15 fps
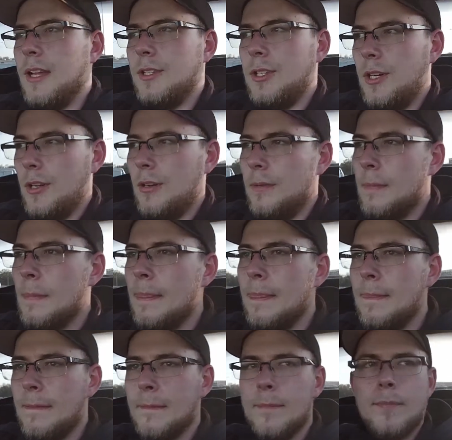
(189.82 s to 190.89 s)
year.
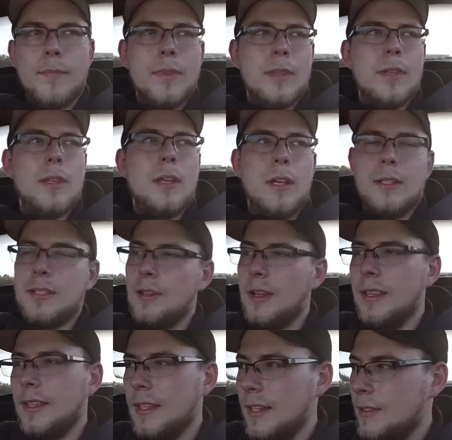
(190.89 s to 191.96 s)
So I
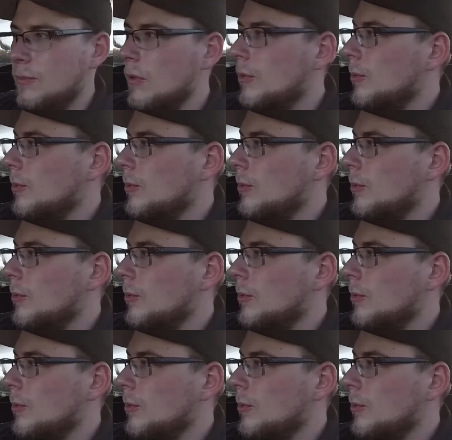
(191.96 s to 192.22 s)
think that's where